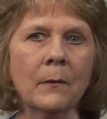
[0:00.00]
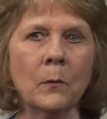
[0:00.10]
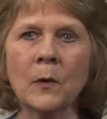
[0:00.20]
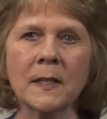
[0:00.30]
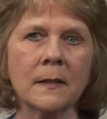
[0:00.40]

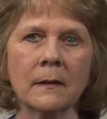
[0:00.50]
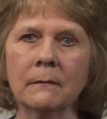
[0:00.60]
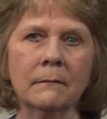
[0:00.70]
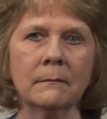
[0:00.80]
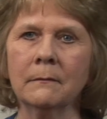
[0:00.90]
was
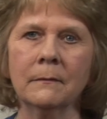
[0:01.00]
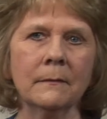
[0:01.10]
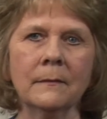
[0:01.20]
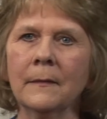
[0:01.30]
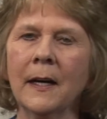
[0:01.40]

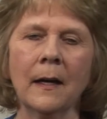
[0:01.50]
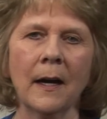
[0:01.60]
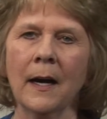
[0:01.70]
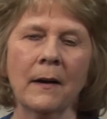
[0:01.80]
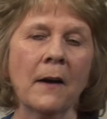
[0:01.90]

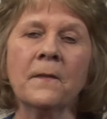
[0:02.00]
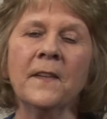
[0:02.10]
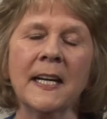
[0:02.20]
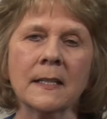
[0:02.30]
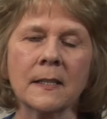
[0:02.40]
a
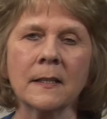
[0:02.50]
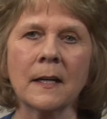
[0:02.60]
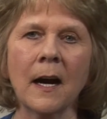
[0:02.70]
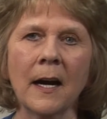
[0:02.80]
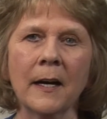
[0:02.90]
feast.
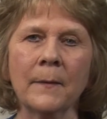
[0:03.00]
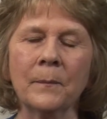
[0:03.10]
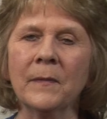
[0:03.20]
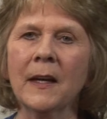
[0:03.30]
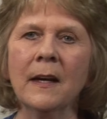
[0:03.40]

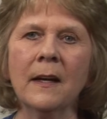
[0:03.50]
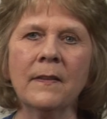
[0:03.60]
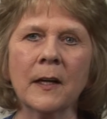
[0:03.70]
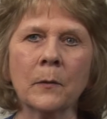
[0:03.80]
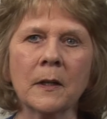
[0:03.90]

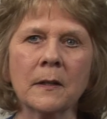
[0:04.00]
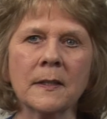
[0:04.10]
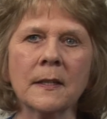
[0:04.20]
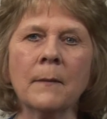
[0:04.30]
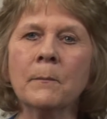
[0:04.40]
There
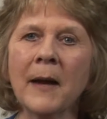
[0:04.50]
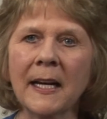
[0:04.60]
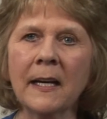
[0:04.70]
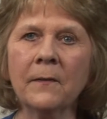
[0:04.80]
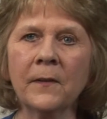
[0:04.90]
was
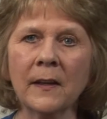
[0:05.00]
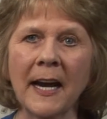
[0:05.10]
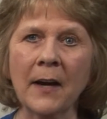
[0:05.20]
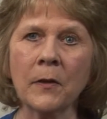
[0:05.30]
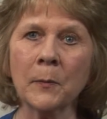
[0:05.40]
many
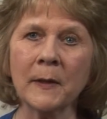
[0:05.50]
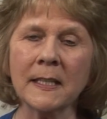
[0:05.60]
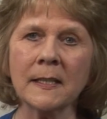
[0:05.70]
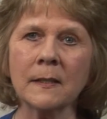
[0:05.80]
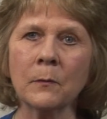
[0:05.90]

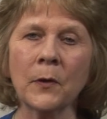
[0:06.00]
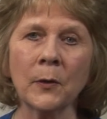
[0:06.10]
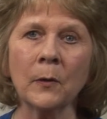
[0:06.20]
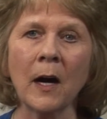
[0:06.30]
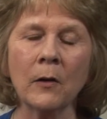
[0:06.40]
philanthropists
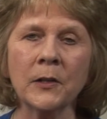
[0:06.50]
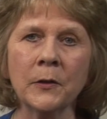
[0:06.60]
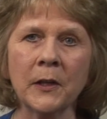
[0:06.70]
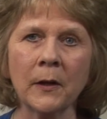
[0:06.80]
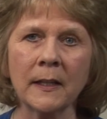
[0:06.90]
throughout New
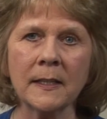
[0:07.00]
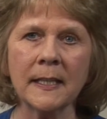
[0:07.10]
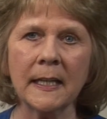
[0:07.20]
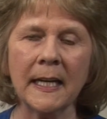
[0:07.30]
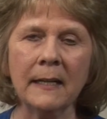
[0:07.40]
York
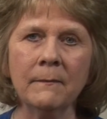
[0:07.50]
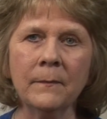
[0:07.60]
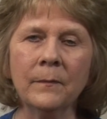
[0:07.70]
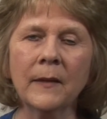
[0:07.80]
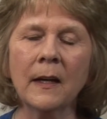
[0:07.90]
City
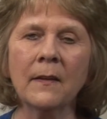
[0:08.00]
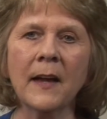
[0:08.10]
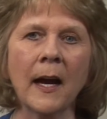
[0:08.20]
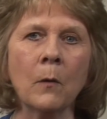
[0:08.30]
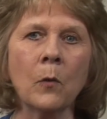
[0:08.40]

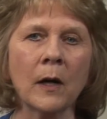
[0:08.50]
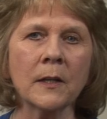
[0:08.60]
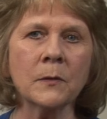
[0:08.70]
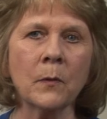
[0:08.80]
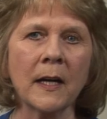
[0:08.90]
that
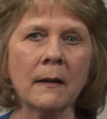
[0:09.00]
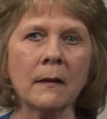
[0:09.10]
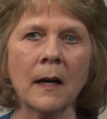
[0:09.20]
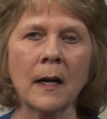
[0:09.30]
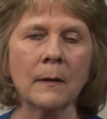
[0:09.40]
worked with
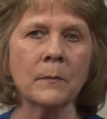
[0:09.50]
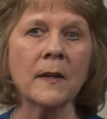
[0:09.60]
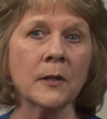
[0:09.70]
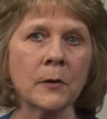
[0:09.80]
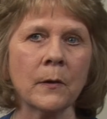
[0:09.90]

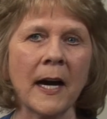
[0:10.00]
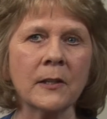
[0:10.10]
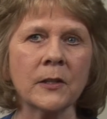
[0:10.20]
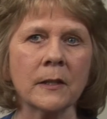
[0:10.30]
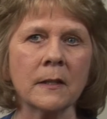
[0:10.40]
the
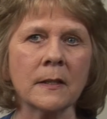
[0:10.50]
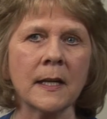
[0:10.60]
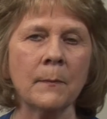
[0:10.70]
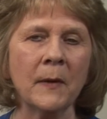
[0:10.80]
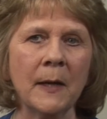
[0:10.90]
directors
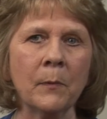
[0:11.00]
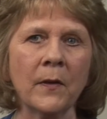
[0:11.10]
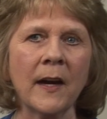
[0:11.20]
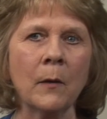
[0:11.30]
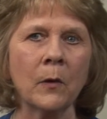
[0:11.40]
and people
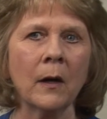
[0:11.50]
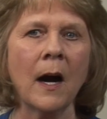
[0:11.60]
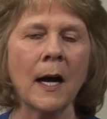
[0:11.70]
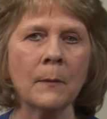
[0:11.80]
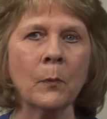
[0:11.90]
that were
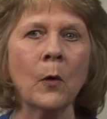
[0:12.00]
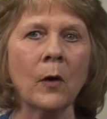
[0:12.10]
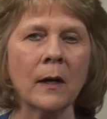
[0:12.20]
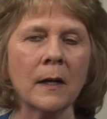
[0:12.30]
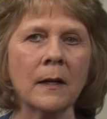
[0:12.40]
on
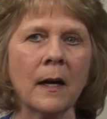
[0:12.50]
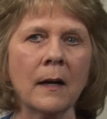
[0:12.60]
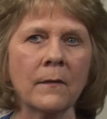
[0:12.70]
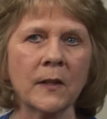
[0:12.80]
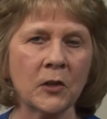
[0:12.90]
board
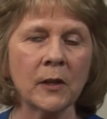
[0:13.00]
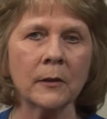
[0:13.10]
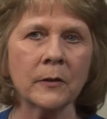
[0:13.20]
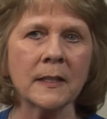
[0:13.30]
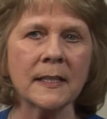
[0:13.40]
of the
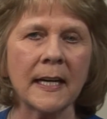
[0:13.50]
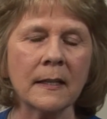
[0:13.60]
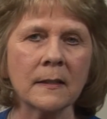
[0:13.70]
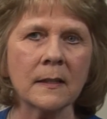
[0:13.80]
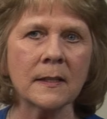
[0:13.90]
Children's
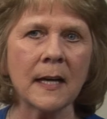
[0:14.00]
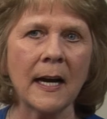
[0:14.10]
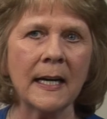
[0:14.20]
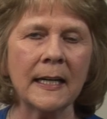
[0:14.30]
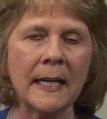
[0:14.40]
Aid
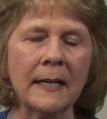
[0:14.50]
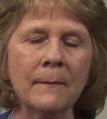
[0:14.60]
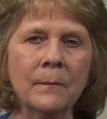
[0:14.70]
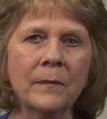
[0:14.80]
Society.